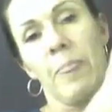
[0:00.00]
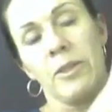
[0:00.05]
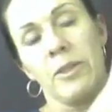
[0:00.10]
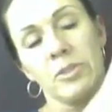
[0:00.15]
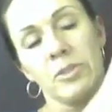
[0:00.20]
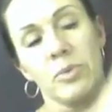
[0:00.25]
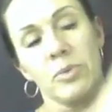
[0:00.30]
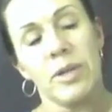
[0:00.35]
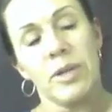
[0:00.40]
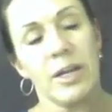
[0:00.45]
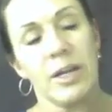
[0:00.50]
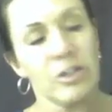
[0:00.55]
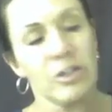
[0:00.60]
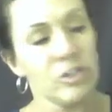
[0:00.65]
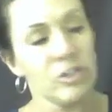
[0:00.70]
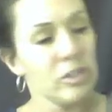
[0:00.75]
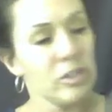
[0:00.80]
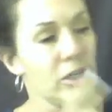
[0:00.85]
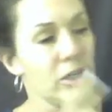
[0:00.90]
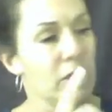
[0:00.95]
this one
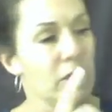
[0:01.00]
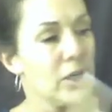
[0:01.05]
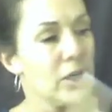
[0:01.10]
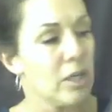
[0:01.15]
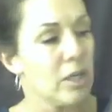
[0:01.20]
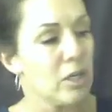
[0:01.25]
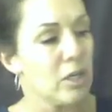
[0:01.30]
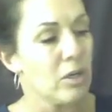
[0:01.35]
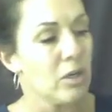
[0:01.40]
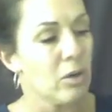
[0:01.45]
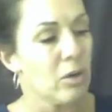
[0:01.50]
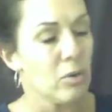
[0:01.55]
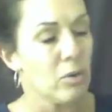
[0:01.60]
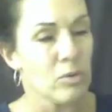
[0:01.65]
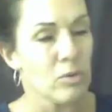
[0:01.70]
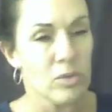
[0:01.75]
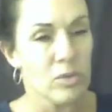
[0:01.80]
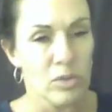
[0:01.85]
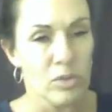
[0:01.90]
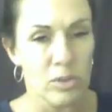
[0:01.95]
actually
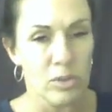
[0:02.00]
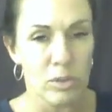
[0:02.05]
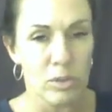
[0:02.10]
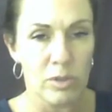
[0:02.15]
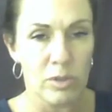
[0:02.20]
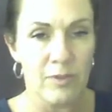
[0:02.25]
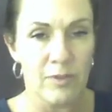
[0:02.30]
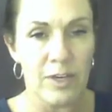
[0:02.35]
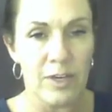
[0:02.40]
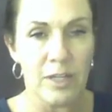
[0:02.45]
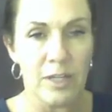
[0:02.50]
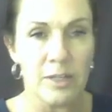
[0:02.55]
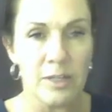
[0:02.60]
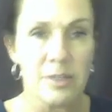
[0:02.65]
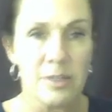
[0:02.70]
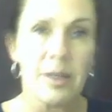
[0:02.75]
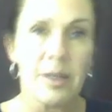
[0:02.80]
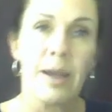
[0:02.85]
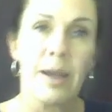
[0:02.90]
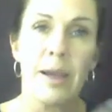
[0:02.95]
goes to the
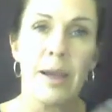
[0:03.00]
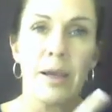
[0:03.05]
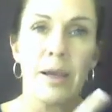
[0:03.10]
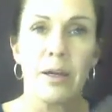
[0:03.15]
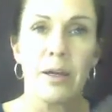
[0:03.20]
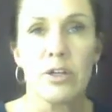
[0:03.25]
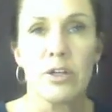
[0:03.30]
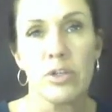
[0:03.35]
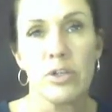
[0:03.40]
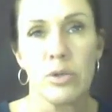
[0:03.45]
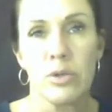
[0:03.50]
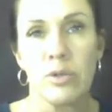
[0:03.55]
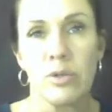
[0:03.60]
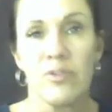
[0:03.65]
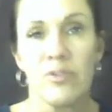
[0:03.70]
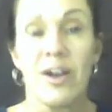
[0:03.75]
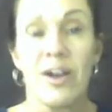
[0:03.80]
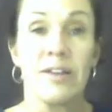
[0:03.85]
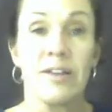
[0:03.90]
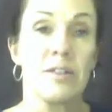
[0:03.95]
Venus and to
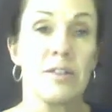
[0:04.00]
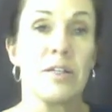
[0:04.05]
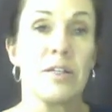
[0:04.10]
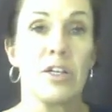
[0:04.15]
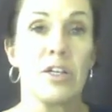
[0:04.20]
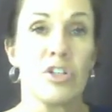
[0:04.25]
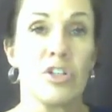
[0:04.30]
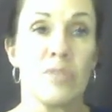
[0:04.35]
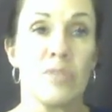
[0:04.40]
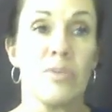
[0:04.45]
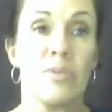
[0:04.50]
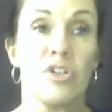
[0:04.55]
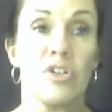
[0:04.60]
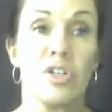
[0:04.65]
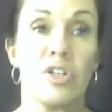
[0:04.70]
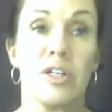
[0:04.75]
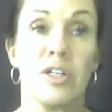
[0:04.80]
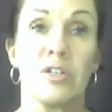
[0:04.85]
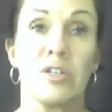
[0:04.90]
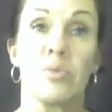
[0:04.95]
the Fascination
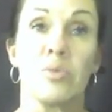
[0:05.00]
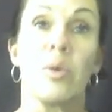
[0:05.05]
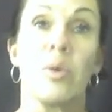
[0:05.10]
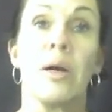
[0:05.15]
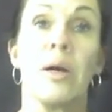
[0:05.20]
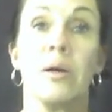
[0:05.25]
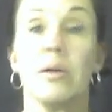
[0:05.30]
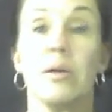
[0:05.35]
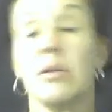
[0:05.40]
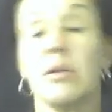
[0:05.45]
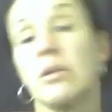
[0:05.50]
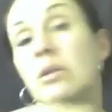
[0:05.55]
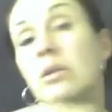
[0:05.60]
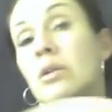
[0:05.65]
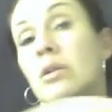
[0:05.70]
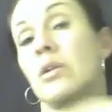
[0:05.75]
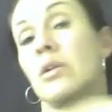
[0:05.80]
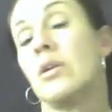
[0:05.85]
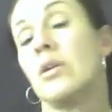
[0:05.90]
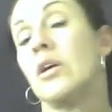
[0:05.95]
machine as well.
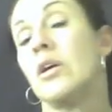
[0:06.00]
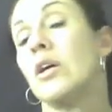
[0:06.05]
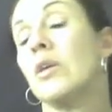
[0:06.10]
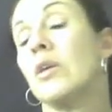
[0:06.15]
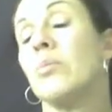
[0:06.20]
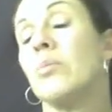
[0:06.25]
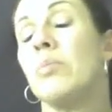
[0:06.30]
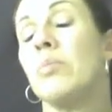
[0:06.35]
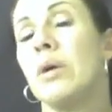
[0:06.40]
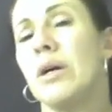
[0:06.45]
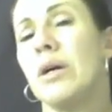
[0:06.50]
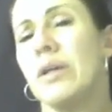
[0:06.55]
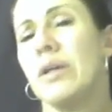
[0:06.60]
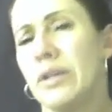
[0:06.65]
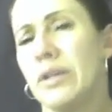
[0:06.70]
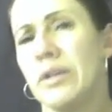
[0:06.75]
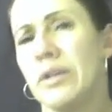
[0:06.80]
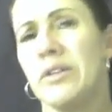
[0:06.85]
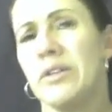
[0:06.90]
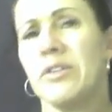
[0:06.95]

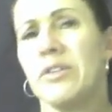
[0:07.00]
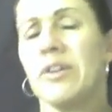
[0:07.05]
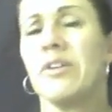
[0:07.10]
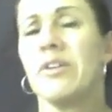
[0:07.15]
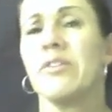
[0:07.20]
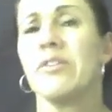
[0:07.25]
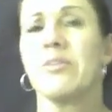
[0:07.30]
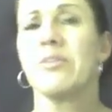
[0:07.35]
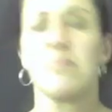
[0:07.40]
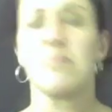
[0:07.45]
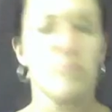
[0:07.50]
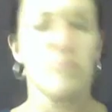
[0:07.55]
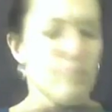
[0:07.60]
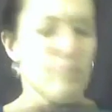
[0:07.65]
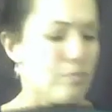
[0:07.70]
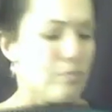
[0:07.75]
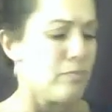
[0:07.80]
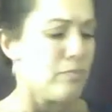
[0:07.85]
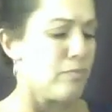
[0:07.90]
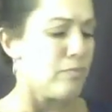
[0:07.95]
But it
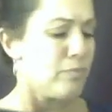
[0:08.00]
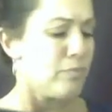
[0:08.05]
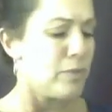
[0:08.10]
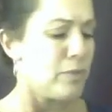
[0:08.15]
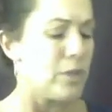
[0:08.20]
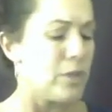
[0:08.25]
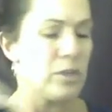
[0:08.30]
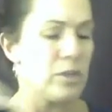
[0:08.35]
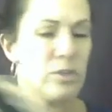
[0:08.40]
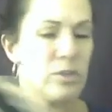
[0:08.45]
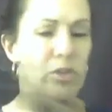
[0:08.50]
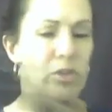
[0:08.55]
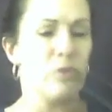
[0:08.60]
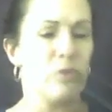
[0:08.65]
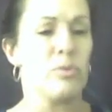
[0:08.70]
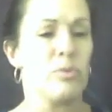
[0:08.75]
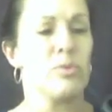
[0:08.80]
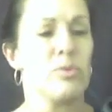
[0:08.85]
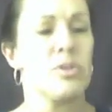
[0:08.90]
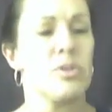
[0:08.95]
is
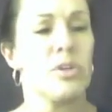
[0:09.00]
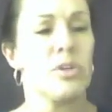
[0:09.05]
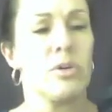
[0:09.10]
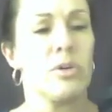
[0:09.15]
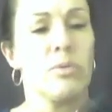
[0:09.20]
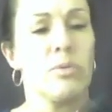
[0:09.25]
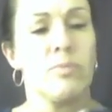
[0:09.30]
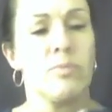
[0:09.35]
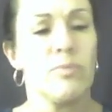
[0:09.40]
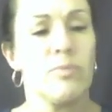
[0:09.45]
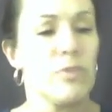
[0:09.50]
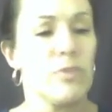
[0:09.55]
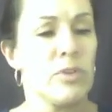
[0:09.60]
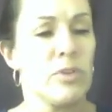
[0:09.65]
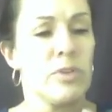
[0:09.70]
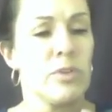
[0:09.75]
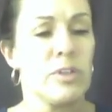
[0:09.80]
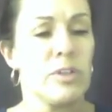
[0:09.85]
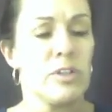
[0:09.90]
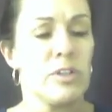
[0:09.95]
used, you know,
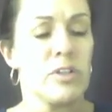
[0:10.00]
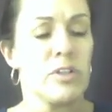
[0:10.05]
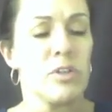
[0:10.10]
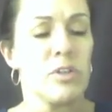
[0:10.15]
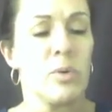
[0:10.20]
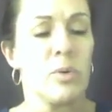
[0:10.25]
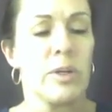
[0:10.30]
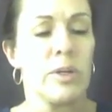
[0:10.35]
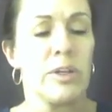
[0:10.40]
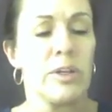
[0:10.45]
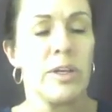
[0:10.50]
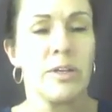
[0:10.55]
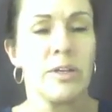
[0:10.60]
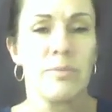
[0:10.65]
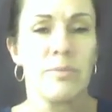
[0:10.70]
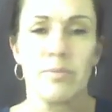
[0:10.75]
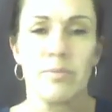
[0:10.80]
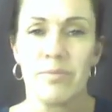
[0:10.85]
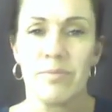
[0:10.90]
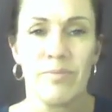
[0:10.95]
since it's a quick
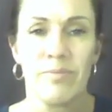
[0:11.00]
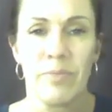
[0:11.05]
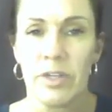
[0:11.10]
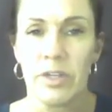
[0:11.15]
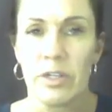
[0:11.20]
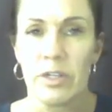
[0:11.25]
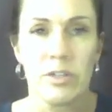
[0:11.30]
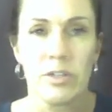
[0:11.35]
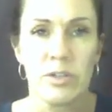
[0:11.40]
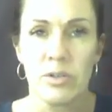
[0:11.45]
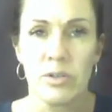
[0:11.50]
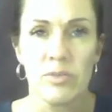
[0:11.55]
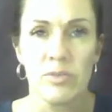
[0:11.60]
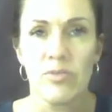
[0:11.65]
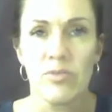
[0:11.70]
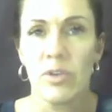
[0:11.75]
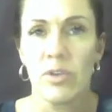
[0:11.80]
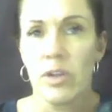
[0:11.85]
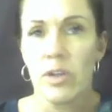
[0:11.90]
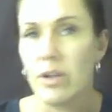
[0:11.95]
connect, it's
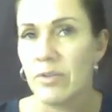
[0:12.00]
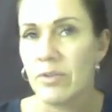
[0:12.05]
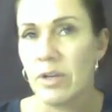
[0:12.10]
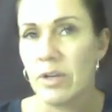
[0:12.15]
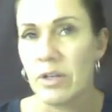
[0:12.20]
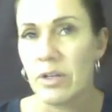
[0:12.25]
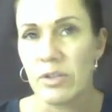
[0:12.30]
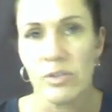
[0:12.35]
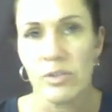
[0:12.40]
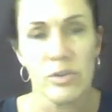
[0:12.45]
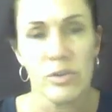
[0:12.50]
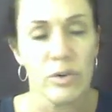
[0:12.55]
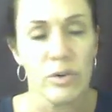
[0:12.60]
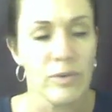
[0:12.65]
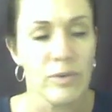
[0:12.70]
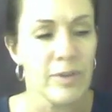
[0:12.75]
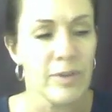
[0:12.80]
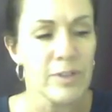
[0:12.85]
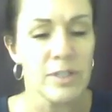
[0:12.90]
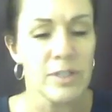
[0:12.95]
used for a lot of guns. Your
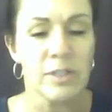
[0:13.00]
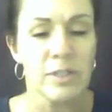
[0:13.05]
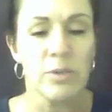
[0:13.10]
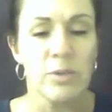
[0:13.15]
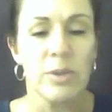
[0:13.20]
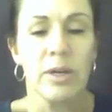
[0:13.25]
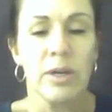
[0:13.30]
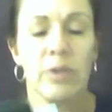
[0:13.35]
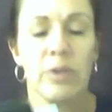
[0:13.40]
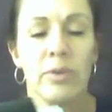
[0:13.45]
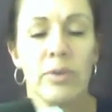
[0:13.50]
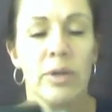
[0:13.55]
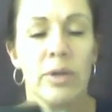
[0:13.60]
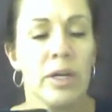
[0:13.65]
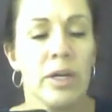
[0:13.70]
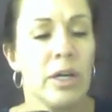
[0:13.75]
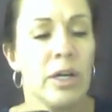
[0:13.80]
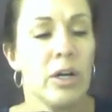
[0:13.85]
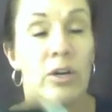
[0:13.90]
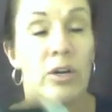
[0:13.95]
Norvell Z300
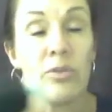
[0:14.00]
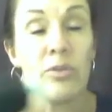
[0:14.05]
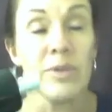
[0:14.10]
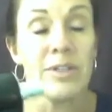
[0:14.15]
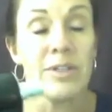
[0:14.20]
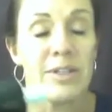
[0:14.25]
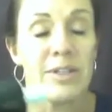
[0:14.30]
or